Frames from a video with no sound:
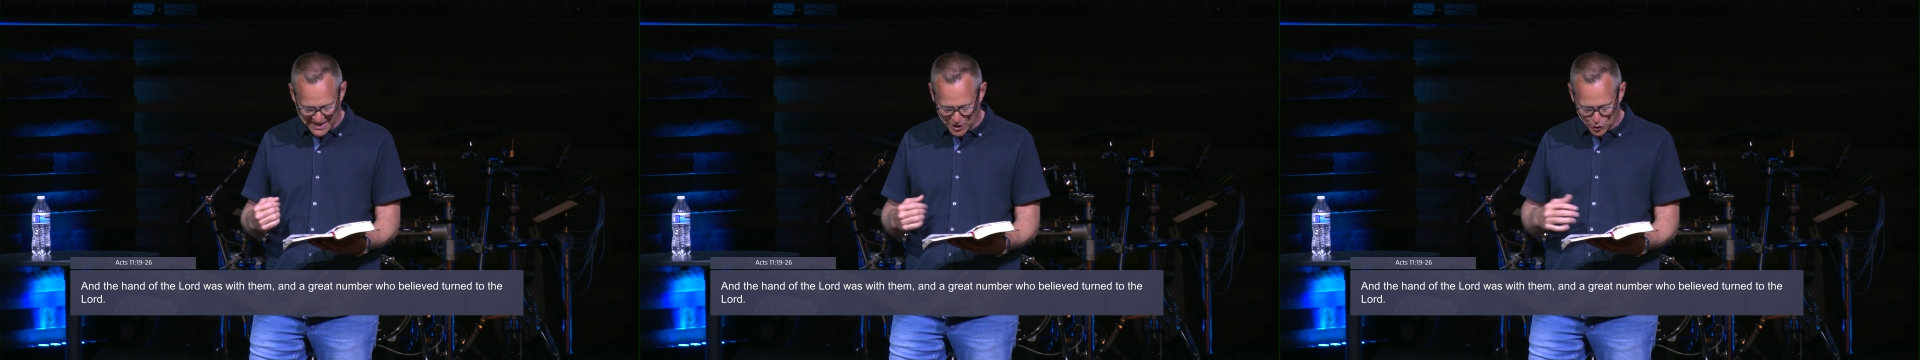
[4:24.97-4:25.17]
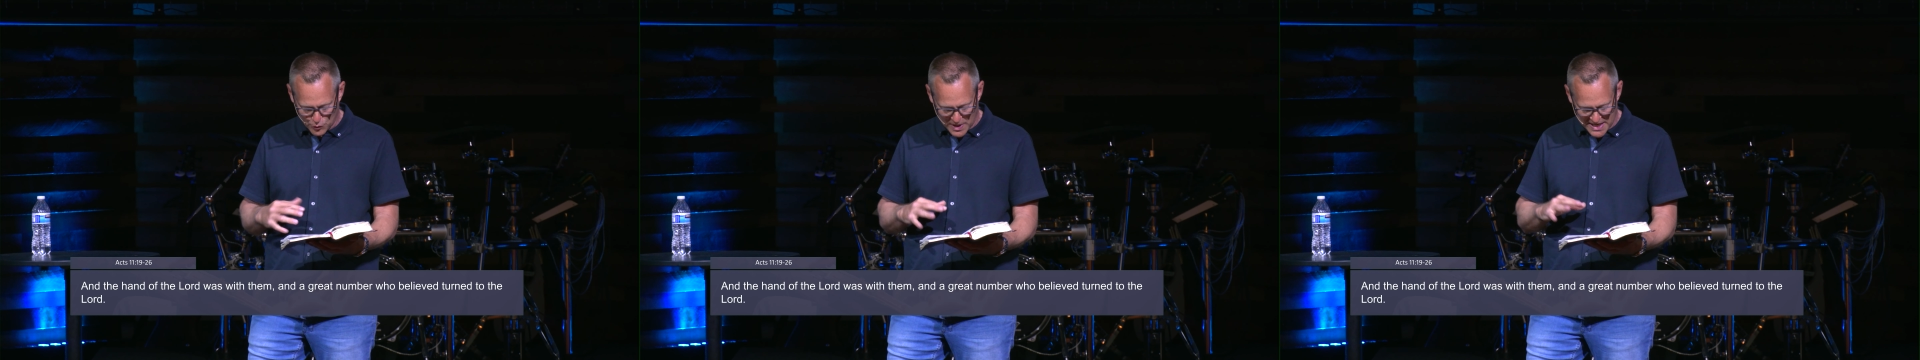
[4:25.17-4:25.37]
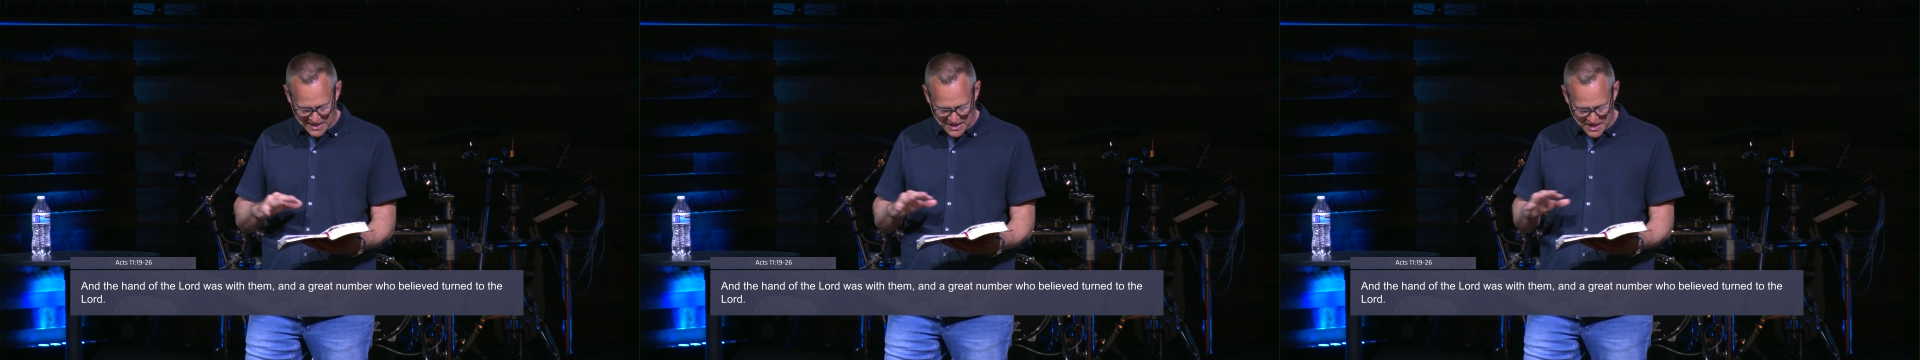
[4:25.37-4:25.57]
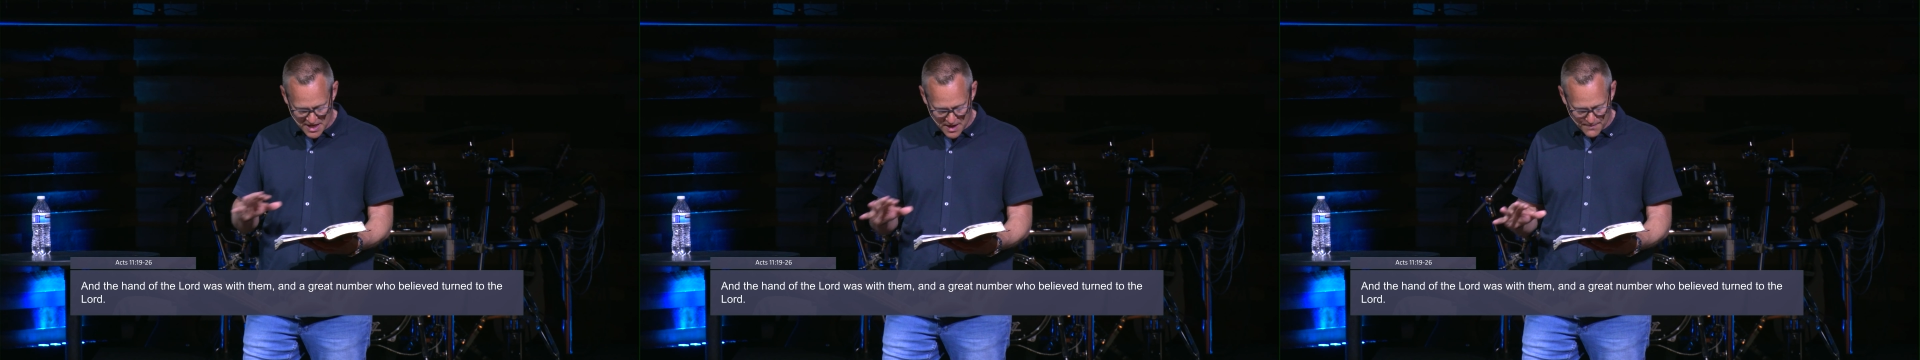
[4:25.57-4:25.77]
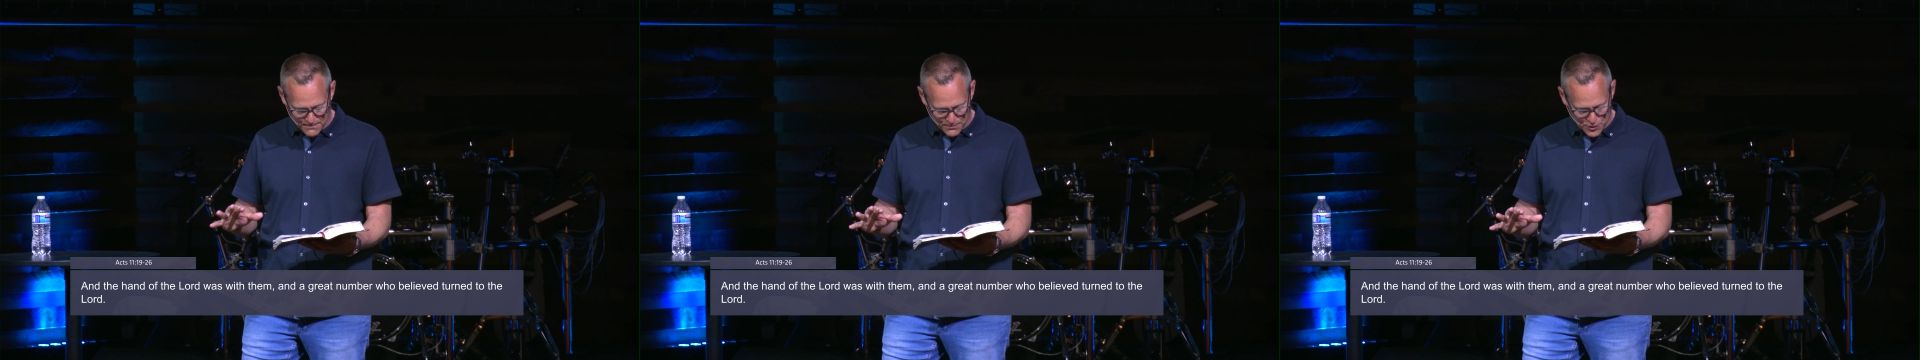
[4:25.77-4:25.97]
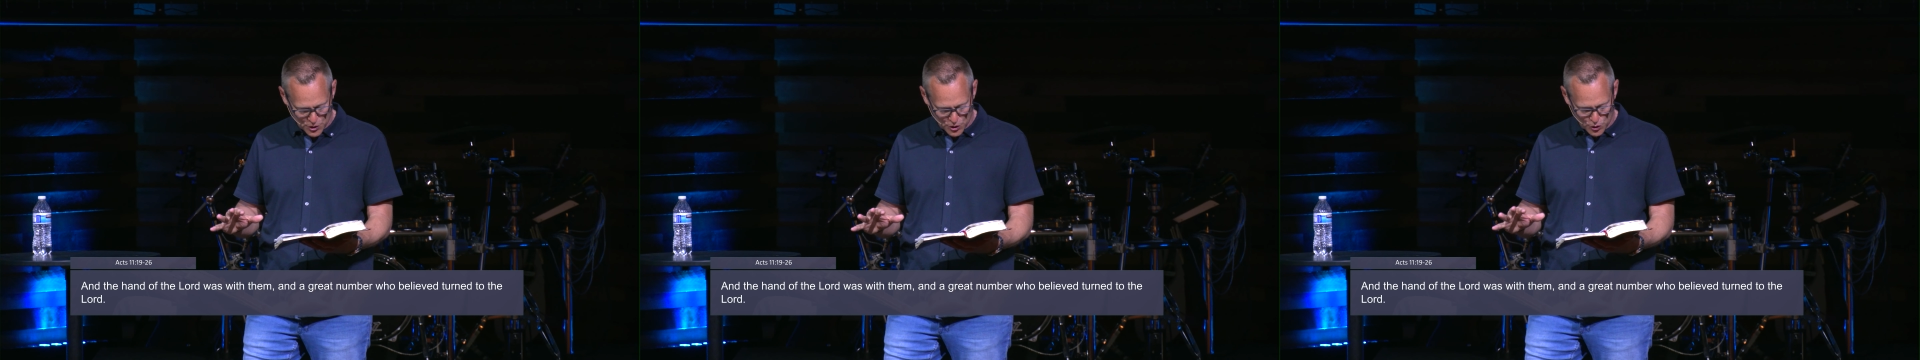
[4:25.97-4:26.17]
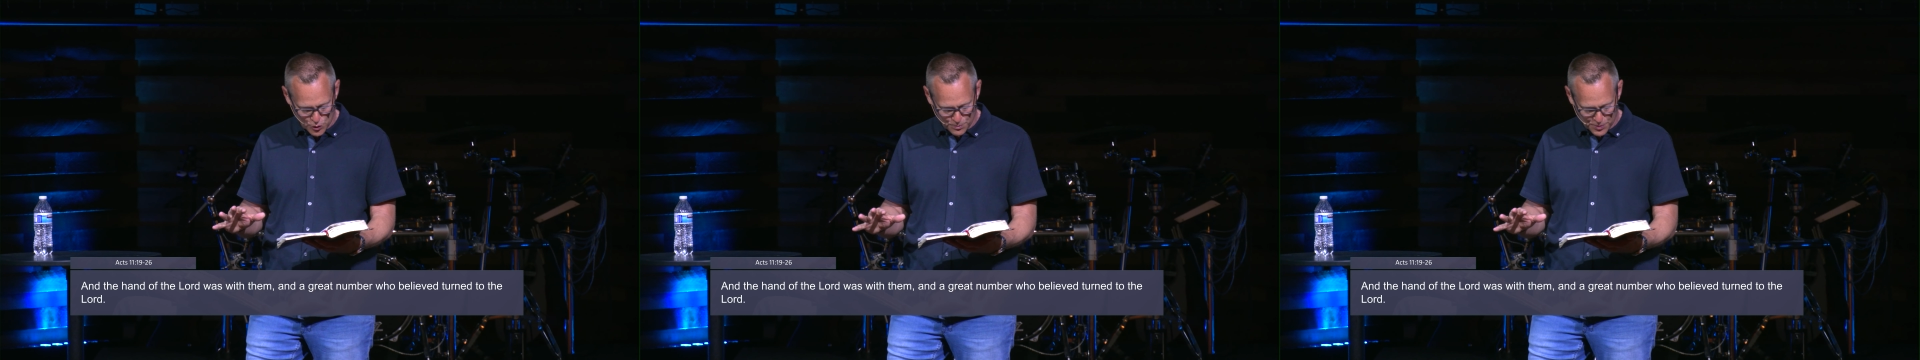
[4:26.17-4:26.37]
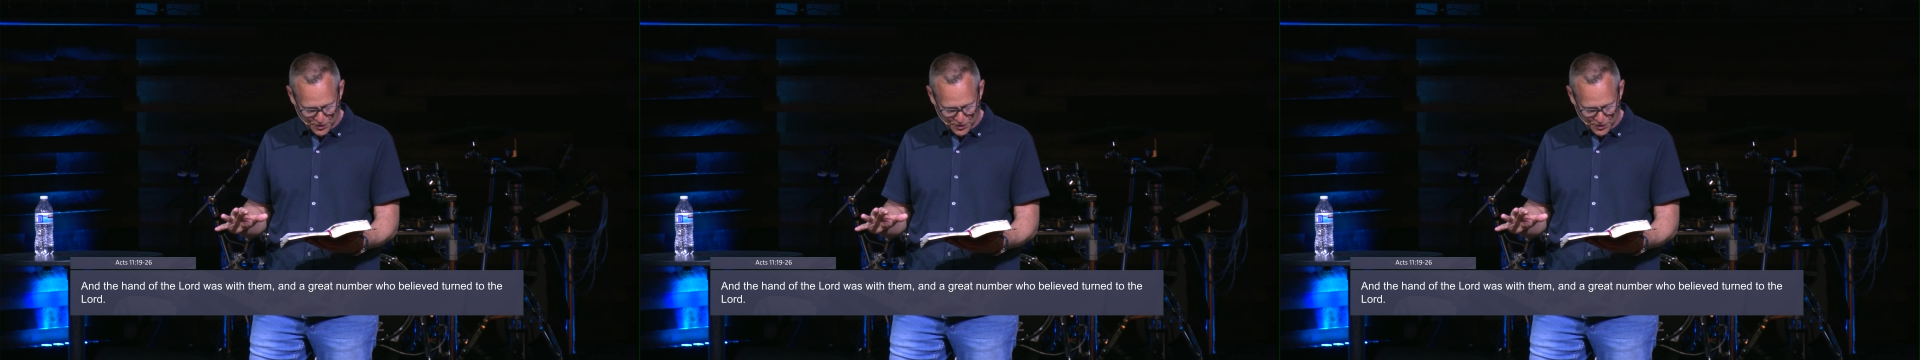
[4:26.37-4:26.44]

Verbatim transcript: and a great number who